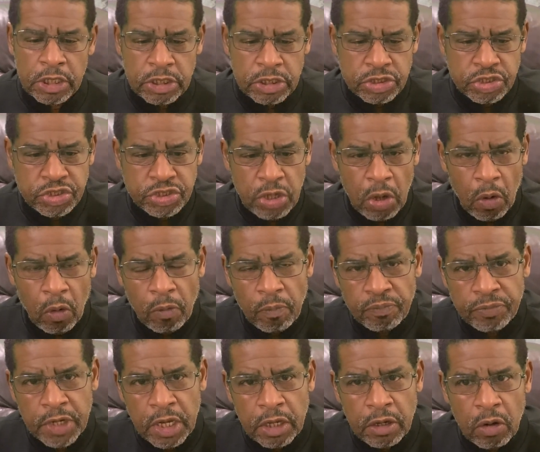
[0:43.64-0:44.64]
So
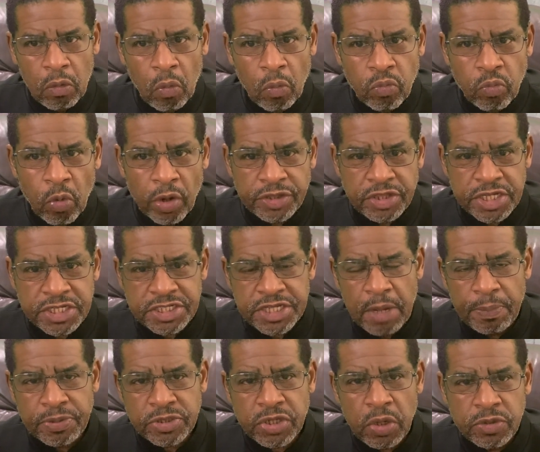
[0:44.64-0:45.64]
what this
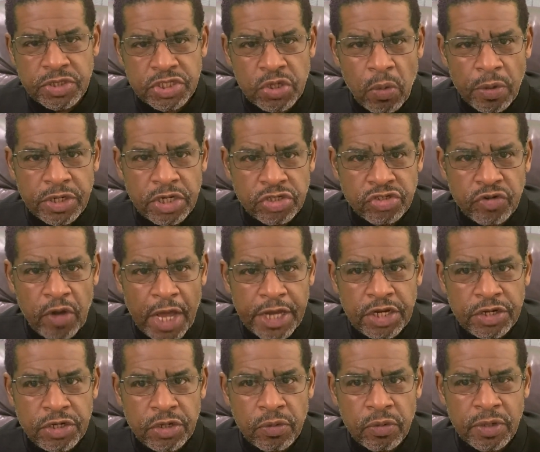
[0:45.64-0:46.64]
episode is going to try to
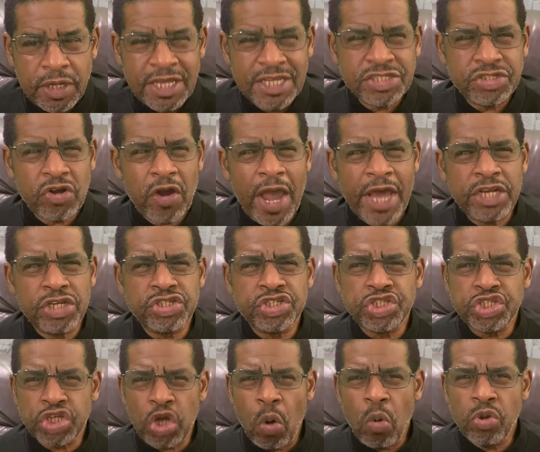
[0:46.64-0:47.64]
do is try to
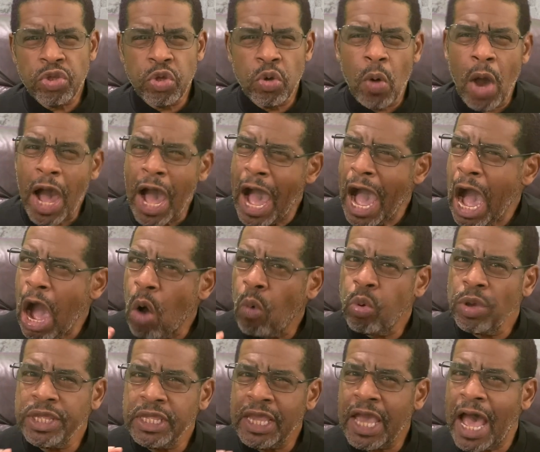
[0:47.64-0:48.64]
show you how
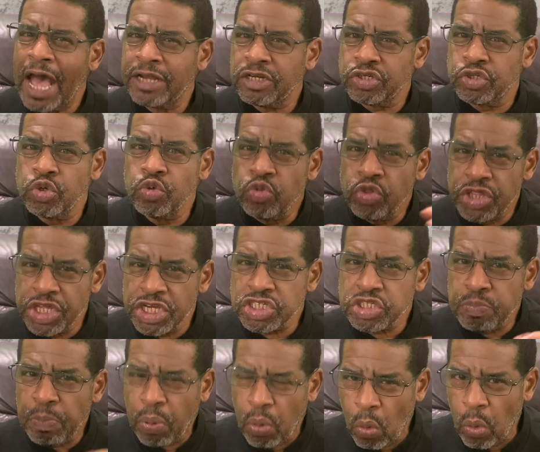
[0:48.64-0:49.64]
we got to this
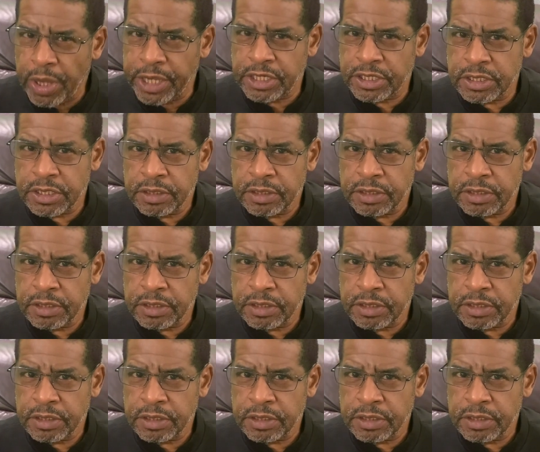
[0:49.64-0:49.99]
point.